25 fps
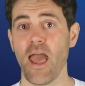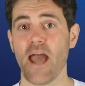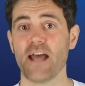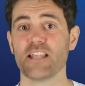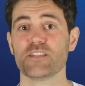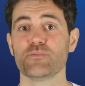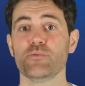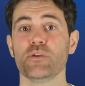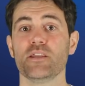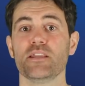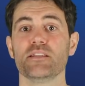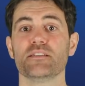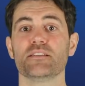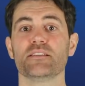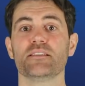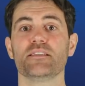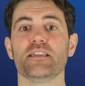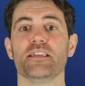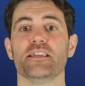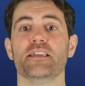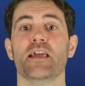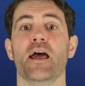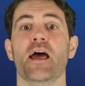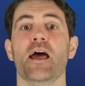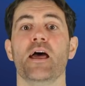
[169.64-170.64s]
As we can
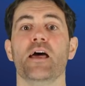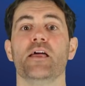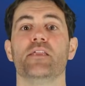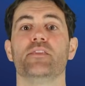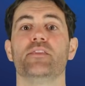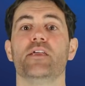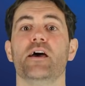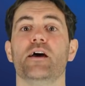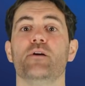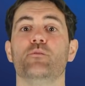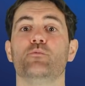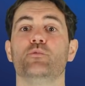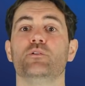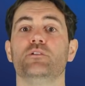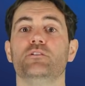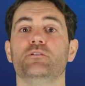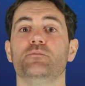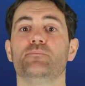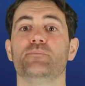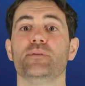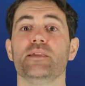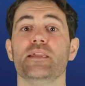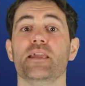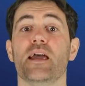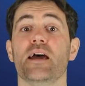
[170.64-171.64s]
see, there
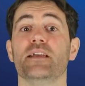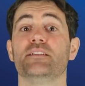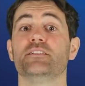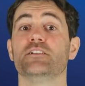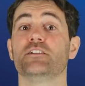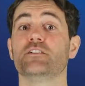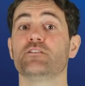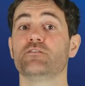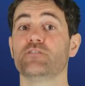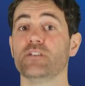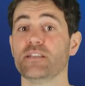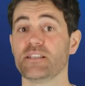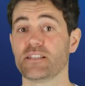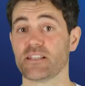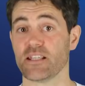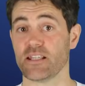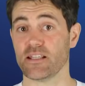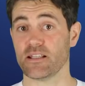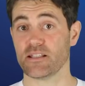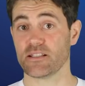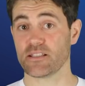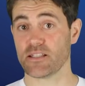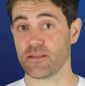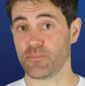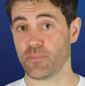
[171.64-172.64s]
will be a
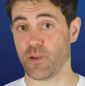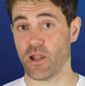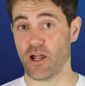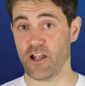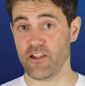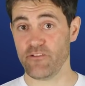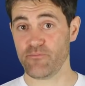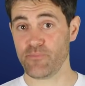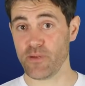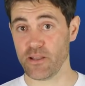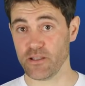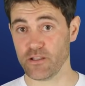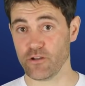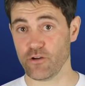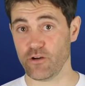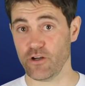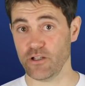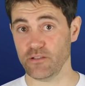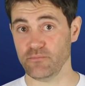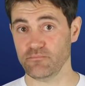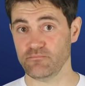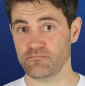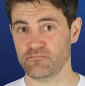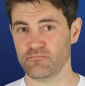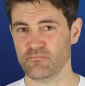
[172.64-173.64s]
decreasing supply of
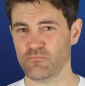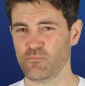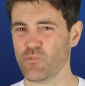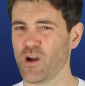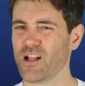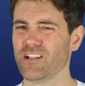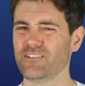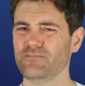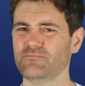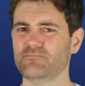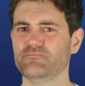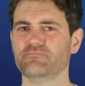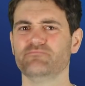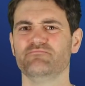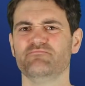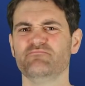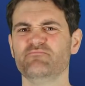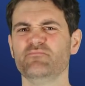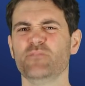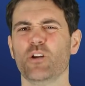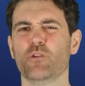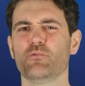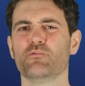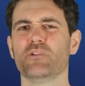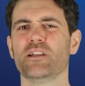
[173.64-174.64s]
Bitcoin. Well,
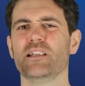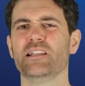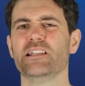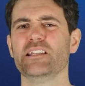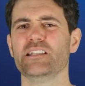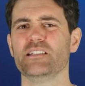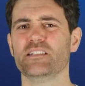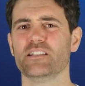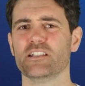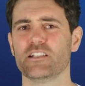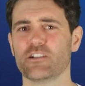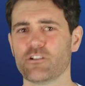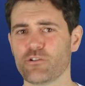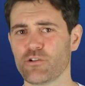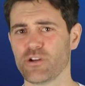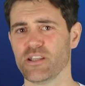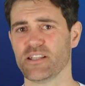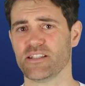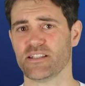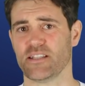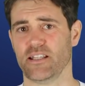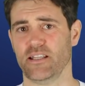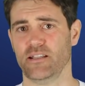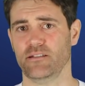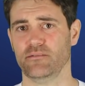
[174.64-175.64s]
not really
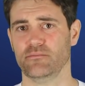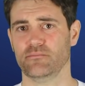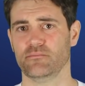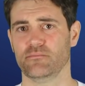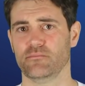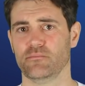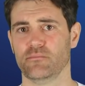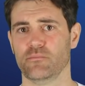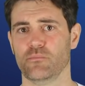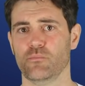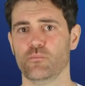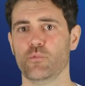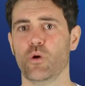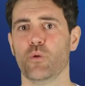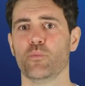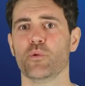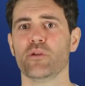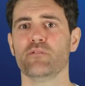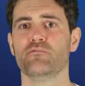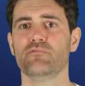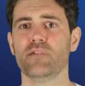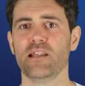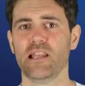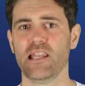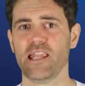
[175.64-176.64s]
decreasing. What
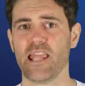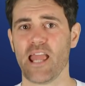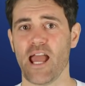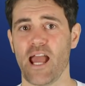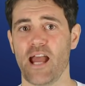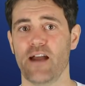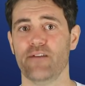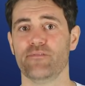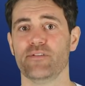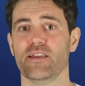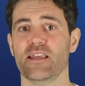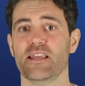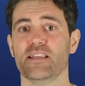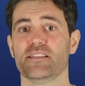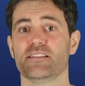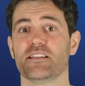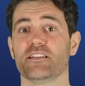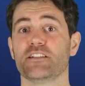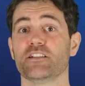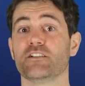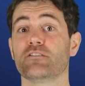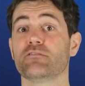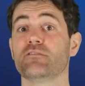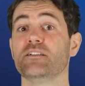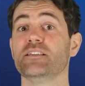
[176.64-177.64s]
we really have is
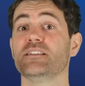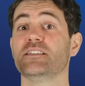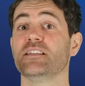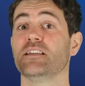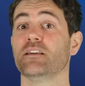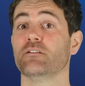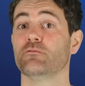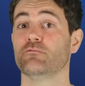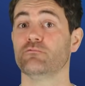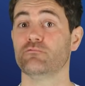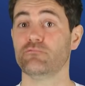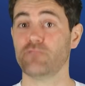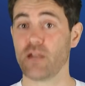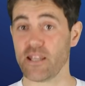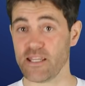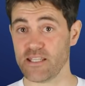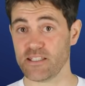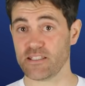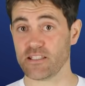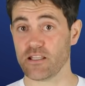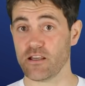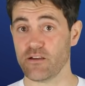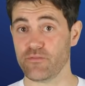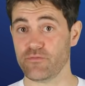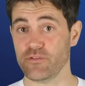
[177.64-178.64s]
a decreasing
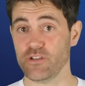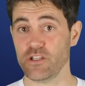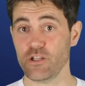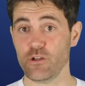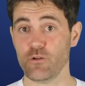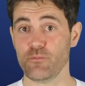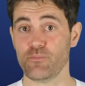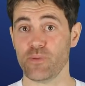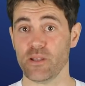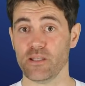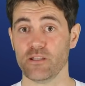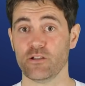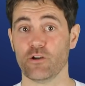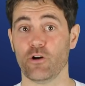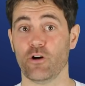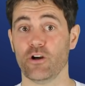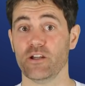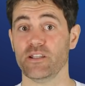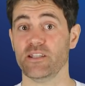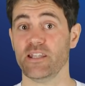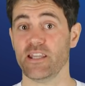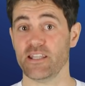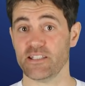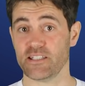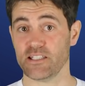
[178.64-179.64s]
rate of new
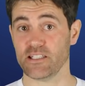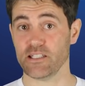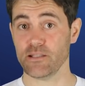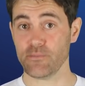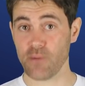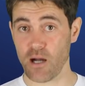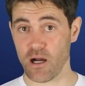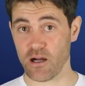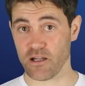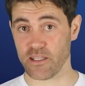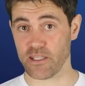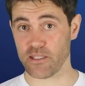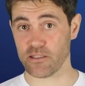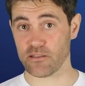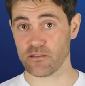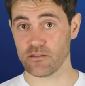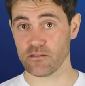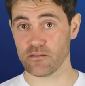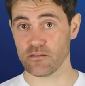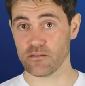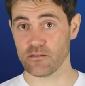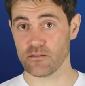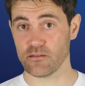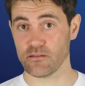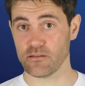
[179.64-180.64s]
Bitcoin hitting the market.
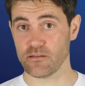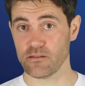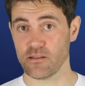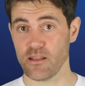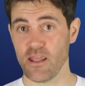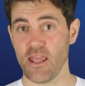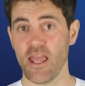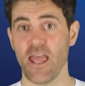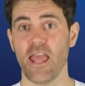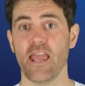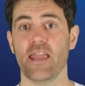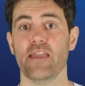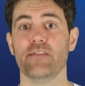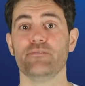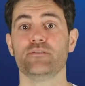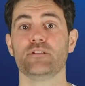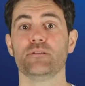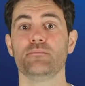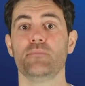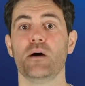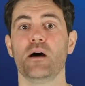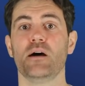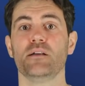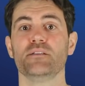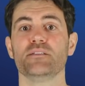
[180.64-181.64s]
If
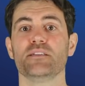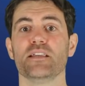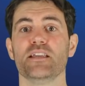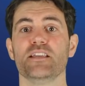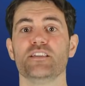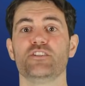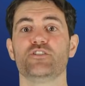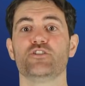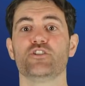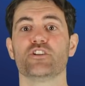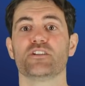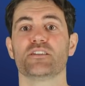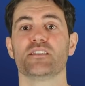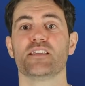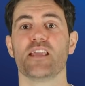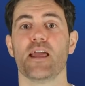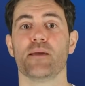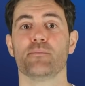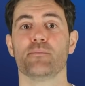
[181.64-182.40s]
demand is just